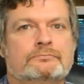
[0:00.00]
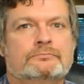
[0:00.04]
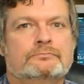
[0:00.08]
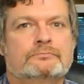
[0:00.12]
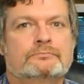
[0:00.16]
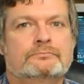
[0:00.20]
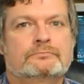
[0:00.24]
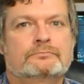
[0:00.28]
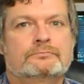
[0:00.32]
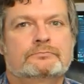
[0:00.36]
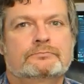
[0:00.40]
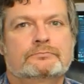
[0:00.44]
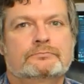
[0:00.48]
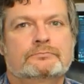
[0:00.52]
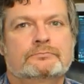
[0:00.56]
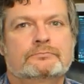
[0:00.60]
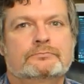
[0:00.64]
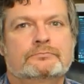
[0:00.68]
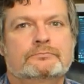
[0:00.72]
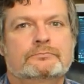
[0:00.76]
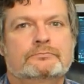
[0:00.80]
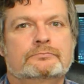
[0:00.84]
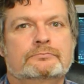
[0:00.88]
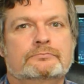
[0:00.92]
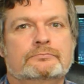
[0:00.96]

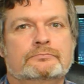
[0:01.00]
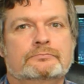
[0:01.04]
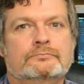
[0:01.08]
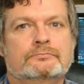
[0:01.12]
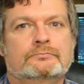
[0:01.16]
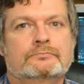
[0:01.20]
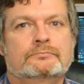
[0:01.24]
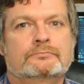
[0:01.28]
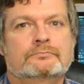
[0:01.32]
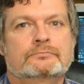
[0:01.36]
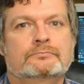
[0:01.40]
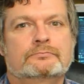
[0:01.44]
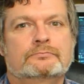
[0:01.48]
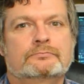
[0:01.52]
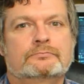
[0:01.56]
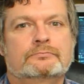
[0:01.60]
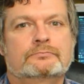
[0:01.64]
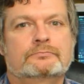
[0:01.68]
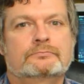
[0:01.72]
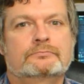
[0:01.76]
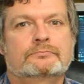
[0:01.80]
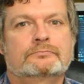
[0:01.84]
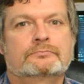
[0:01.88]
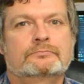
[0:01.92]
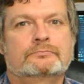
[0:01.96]

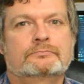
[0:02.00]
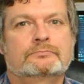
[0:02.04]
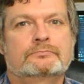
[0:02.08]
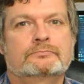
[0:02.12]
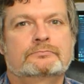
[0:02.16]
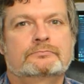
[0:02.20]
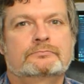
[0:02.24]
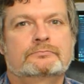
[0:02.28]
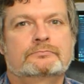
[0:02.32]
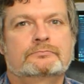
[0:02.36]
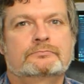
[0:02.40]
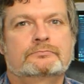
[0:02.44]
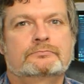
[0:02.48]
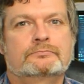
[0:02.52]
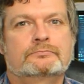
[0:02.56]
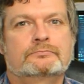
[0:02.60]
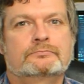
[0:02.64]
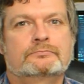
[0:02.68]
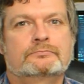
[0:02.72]
(not speaking)